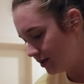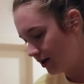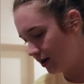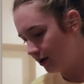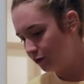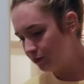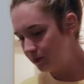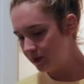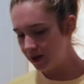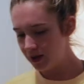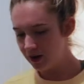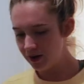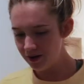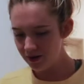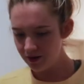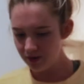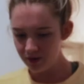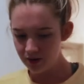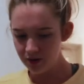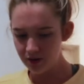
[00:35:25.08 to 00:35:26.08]
to help me
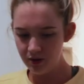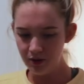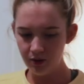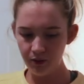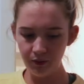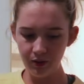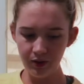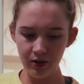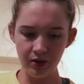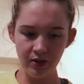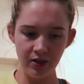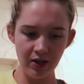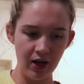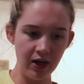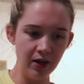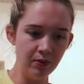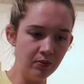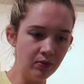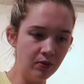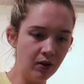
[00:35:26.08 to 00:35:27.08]
out. with the
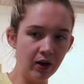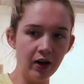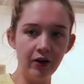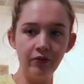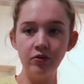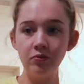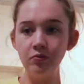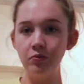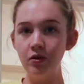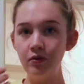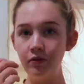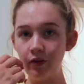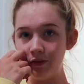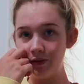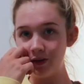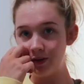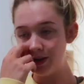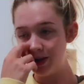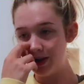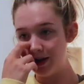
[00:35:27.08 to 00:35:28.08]
table. I'm gonna have to move
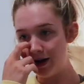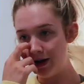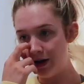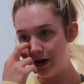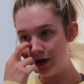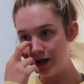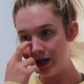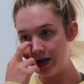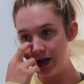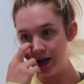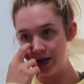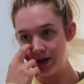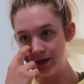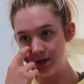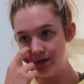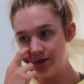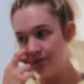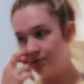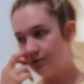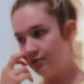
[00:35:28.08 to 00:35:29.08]
everything out again,